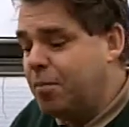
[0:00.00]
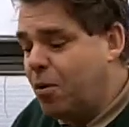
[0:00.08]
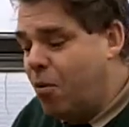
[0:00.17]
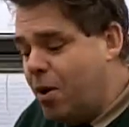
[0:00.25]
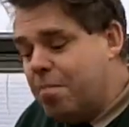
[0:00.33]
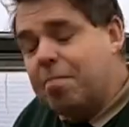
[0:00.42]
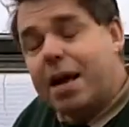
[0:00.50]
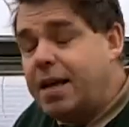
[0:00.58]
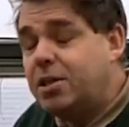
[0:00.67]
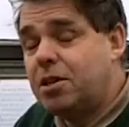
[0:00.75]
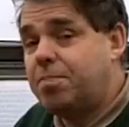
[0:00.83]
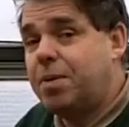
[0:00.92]
Or it may
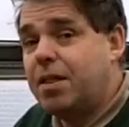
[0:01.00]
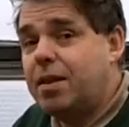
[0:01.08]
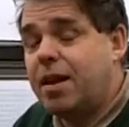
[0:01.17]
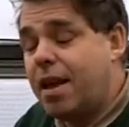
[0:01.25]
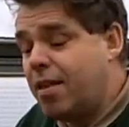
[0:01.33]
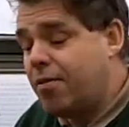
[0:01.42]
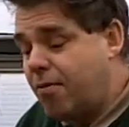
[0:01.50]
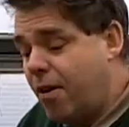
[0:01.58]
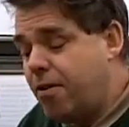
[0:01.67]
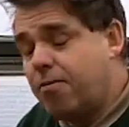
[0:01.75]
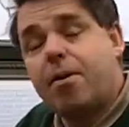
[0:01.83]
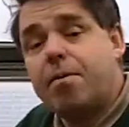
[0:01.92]
just be that it is
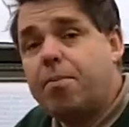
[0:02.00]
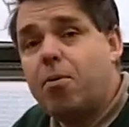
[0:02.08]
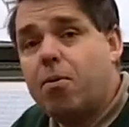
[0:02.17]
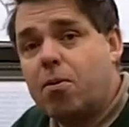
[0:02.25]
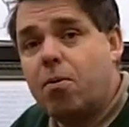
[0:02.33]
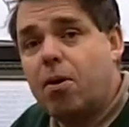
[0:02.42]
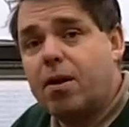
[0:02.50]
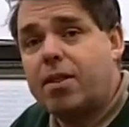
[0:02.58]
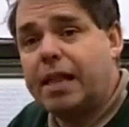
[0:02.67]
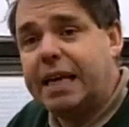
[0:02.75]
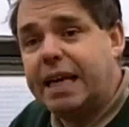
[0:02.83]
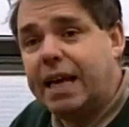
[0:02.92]
very, very poor
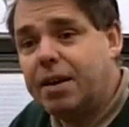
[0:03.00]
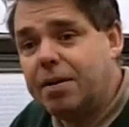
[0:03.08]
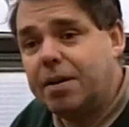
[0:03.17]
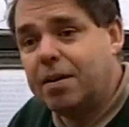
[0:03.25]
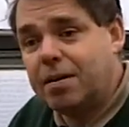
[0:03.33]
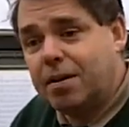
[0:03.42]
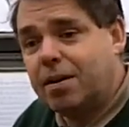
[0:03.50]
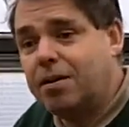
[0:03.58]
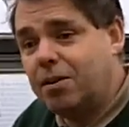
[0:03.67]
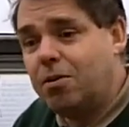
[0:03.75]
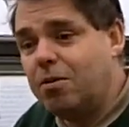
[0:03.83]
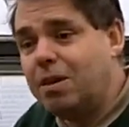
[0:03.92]
quality, and
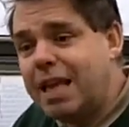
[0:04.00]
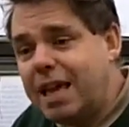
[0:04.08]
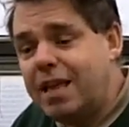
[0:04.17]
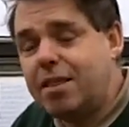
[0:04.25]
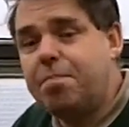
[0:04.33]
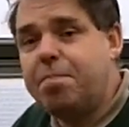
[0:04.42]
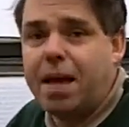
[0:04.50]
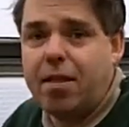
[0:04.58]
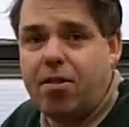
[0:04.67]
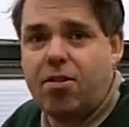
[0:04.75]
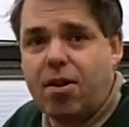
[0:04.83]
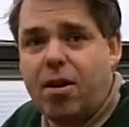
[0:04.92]
you need the
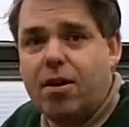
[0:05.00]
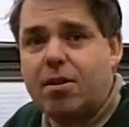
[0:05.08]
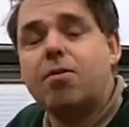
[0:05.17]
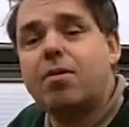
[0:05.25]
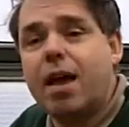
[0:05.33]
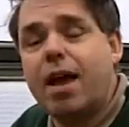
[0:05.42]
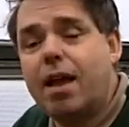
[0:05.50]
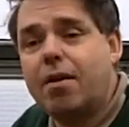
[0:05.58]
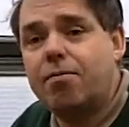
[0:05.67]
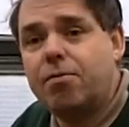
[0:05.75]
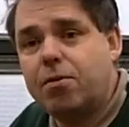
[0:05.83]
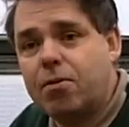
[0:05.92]
best start you can
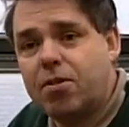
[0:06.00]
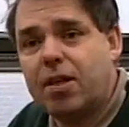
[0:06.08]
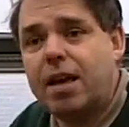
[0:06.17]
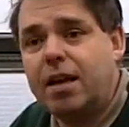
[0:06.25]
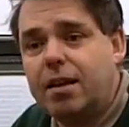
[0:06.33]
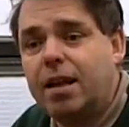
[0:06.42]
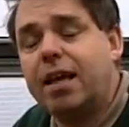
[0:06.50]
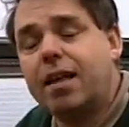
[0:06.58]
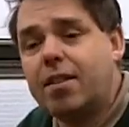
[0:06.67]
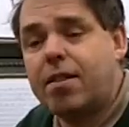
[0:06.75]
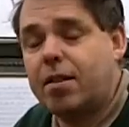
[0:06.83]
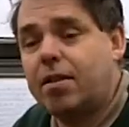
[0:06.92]
for your
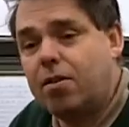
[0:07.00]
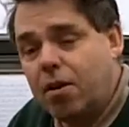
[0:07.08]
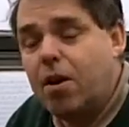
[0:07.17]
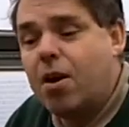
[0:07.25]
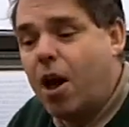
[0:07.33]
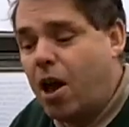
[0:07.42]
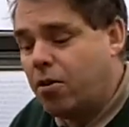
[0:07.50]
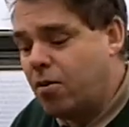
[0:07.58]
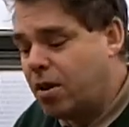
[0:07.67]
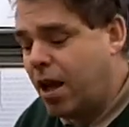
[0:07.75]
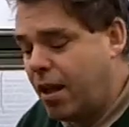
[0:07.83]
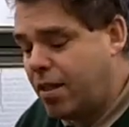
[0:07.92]
seedlings and your
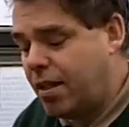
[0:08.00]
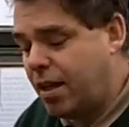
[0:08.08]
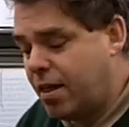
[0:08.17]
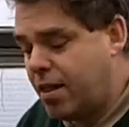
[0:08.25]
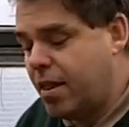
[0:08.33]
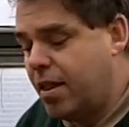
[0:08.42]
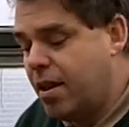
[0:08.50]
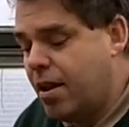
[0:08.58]
cuttings.